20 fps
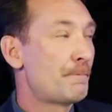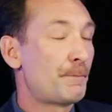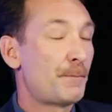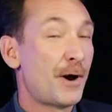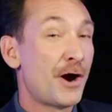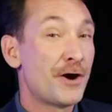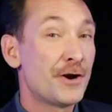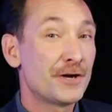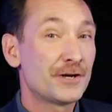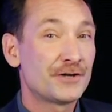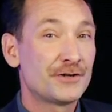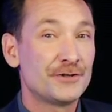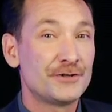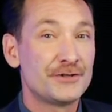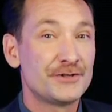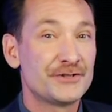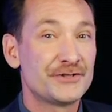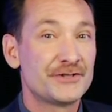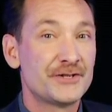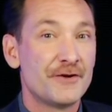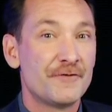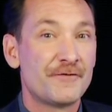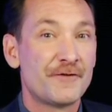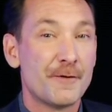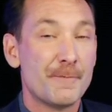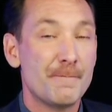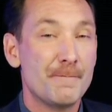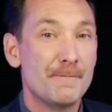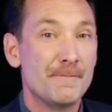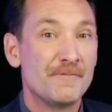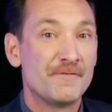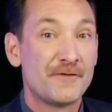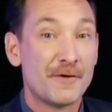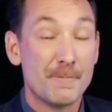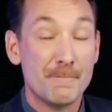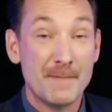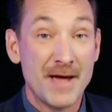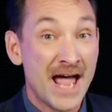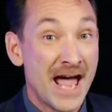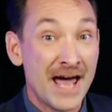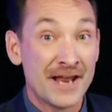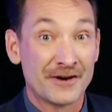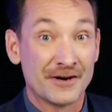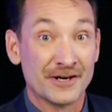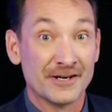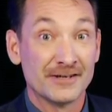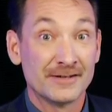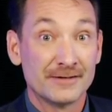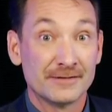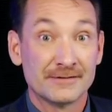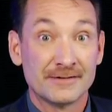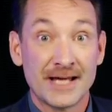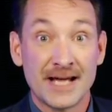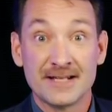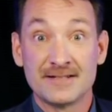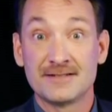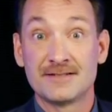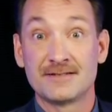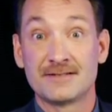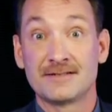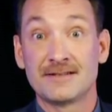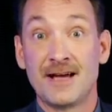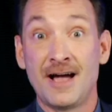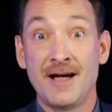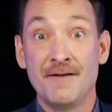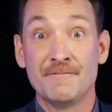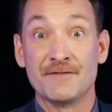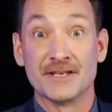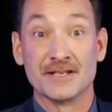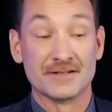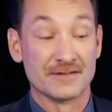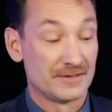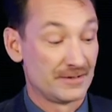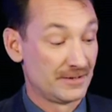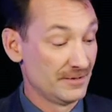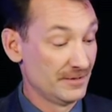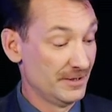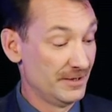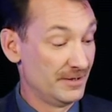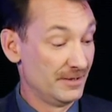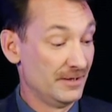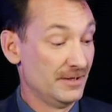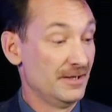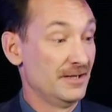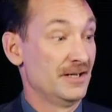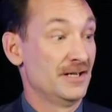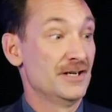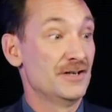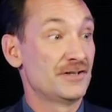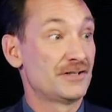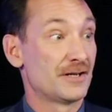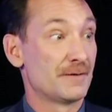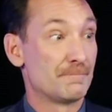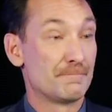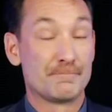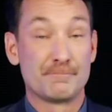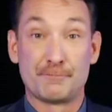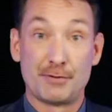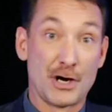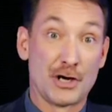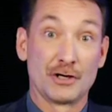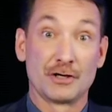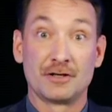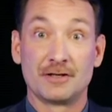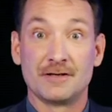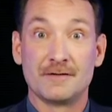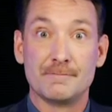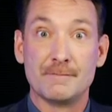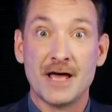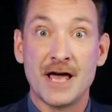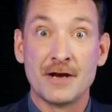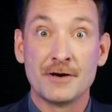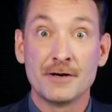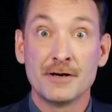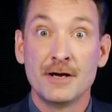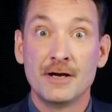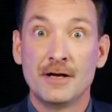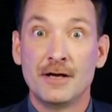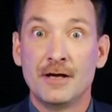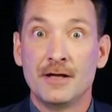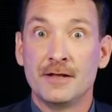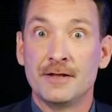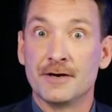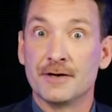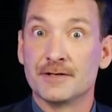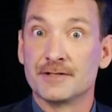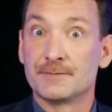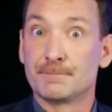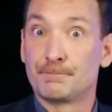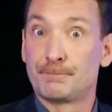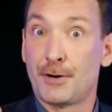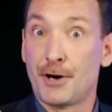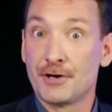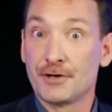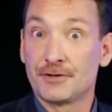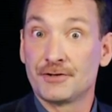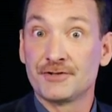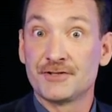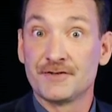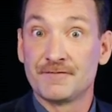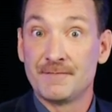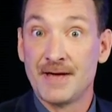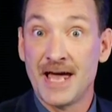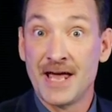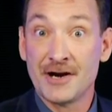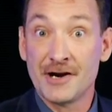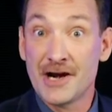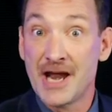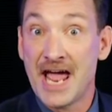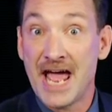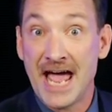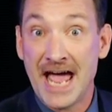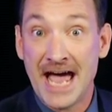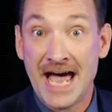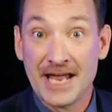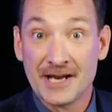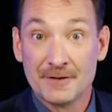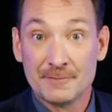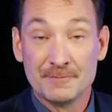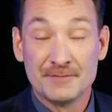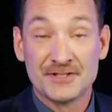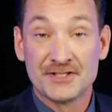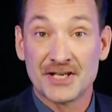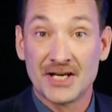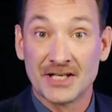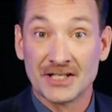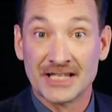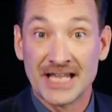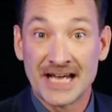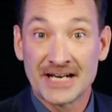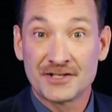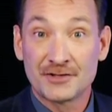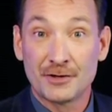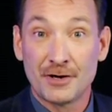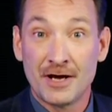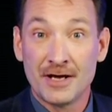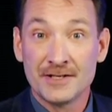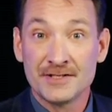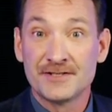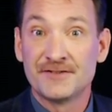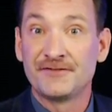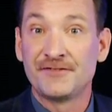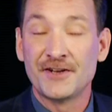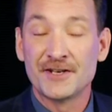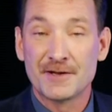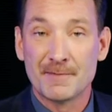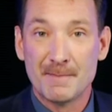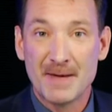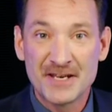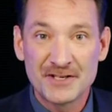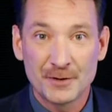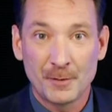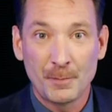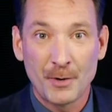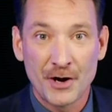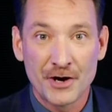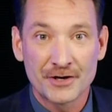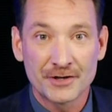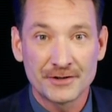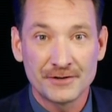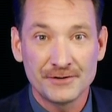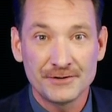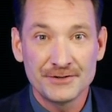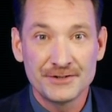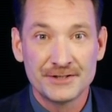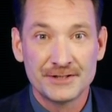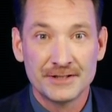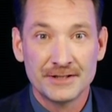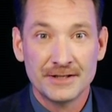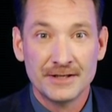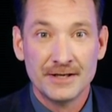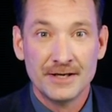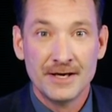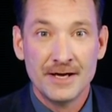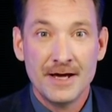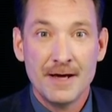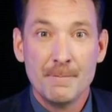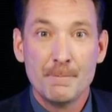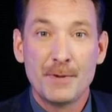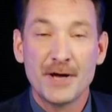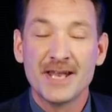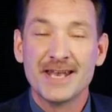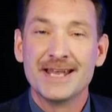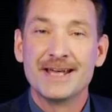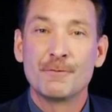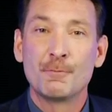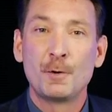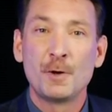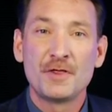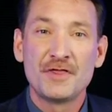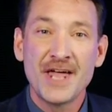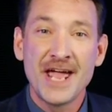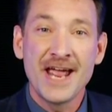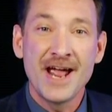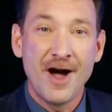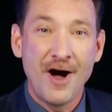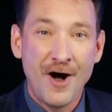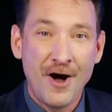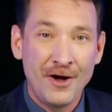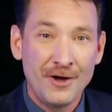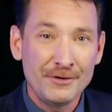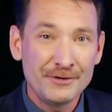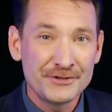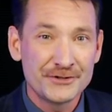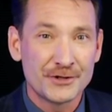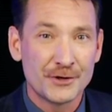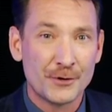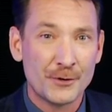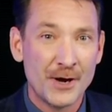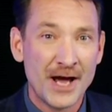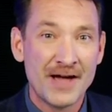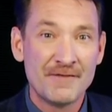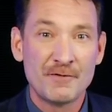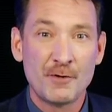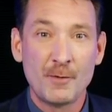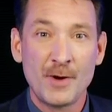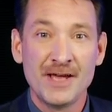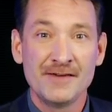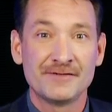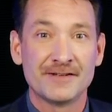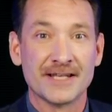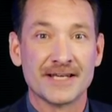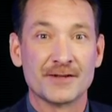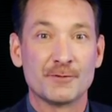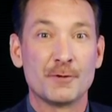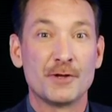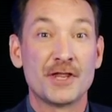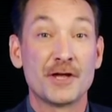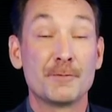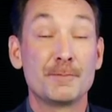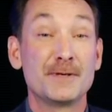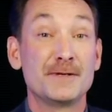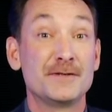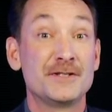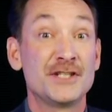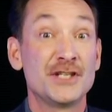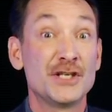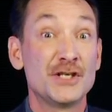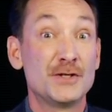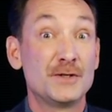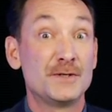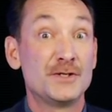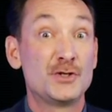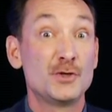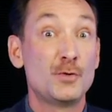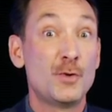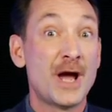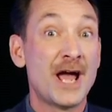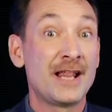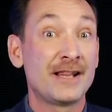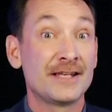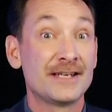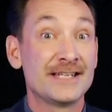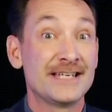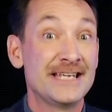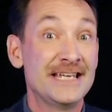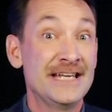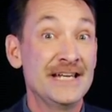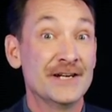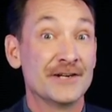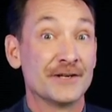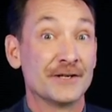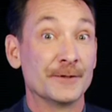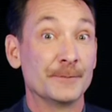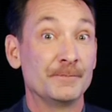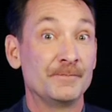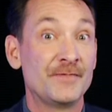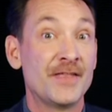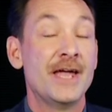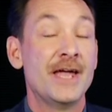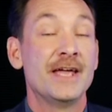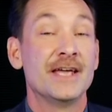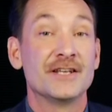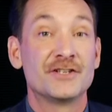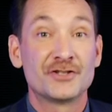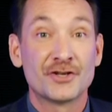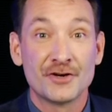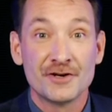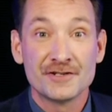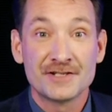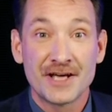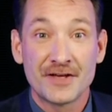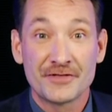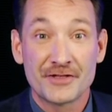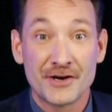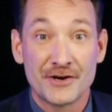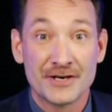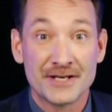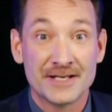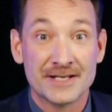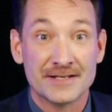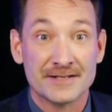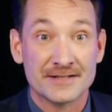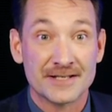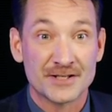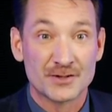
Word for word: Particles for, for matter, that's obvious. Here, here's a particle of matter. There's particles of matter, atoms, electrons, fundamental particles. But will they also have a wavelength? Will there be a duality here? It turns out there is.